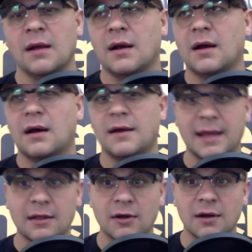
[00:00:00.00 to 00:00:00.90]
uh,
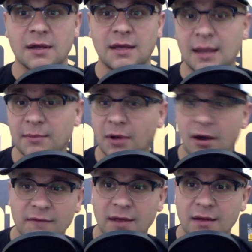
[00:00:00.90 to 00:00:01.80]
Naylor. He came to
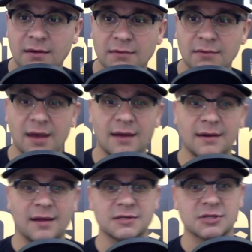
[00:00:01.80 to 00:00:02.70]
our event at,
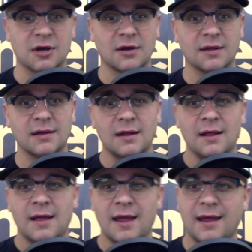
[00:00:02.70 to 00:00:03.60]
in Charlotte
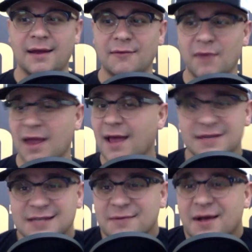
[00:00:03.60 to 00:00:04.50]
and we had
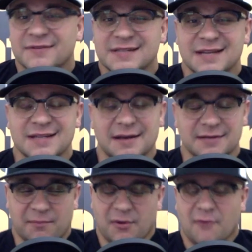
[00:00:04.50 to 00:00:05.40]
that same conversation. I was
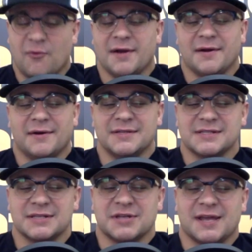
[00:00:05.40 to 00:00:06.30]
like, bro, what is
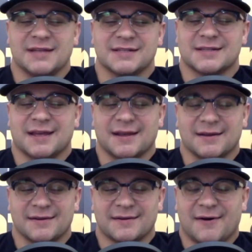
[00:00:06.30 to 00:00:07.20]
the chances like
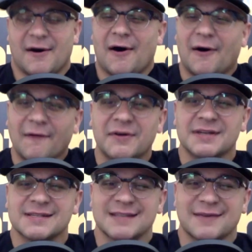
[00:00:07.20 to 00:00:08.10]
all of
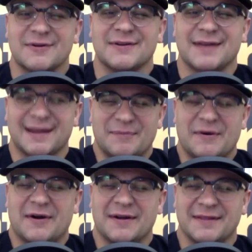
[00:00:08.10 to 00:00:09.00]
us that were like
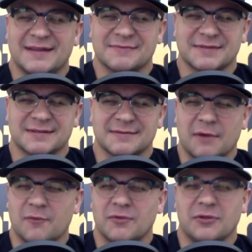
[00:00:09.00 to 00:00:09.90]
part of this was
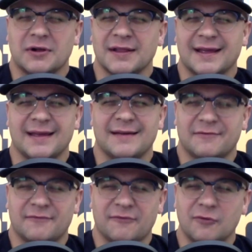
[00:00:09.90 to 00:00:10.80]
we looked like
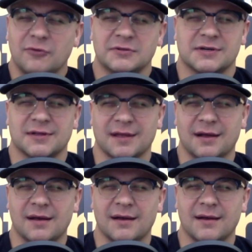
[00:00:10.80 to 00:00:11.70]
fools early
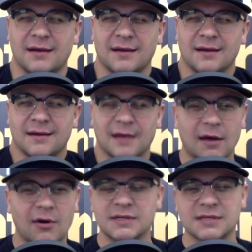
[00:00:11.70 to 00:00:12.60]
on
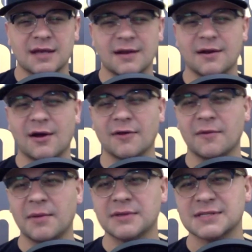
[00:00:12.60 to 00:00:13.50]
now all of a sudden are
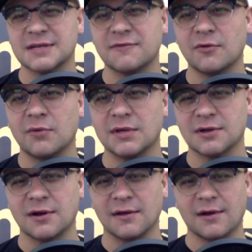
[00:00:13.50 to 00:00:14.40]
the most successful ones
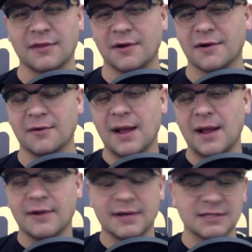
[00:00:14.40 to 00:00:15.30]
are, are they're
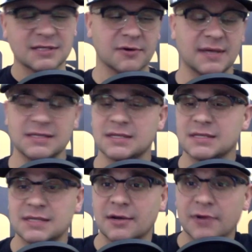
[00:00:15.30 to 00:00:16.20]
around there. It's just crazy to
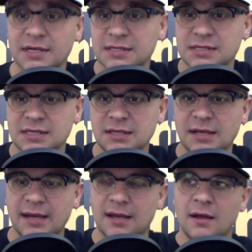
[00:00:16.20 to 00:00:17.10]
see and crazy to see
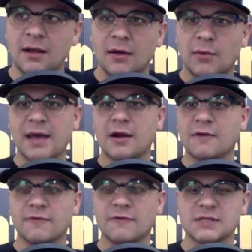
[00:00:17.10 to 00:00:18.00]
like we had
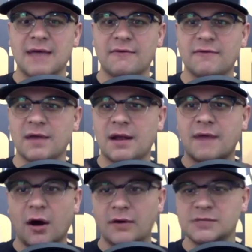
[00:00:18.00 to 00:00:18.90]
our first live event. I've
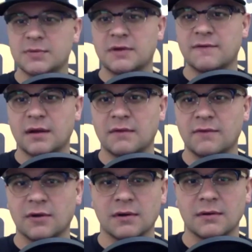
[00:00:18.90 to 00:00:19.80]
always been a fan of your